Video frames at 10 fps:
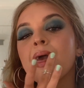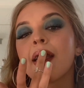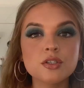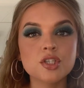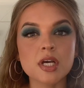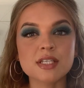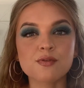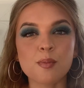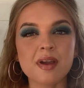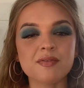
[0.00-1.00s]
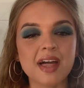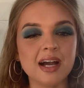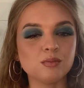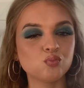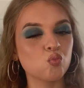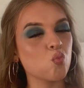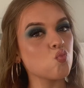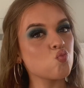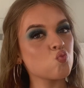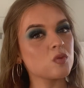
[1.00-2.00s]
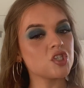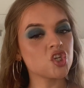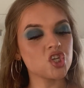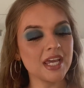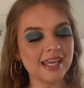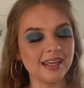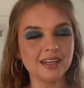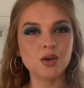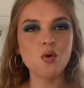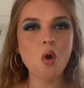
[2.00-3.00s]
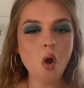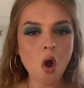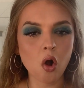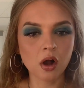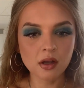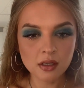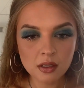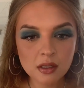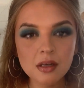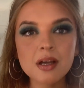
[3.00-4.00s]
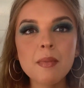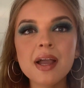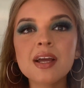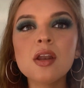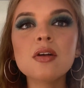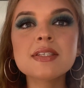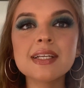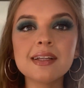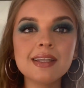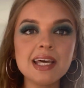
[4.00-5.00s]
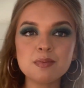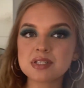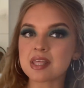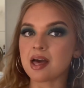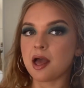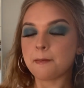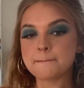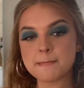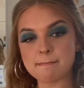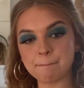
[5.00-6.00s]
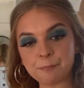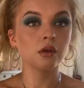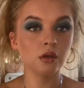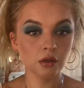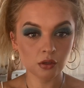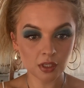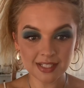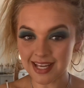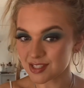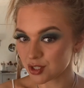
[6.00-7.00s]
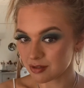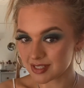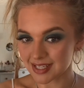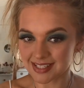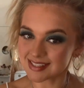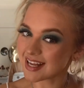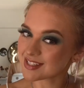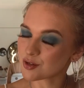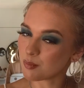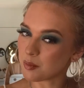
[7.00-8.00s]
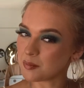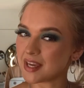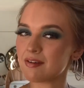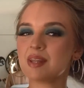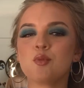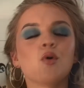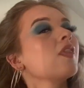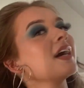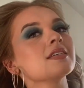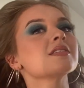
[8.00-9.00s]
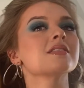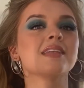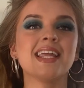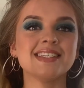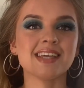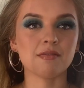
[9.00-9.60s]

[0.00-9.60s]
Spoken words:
just for a bit of that sheen. Cool! Look at my glossy little lips there. Is that 260? That's not Mamma Mia anymore. That's Let's Get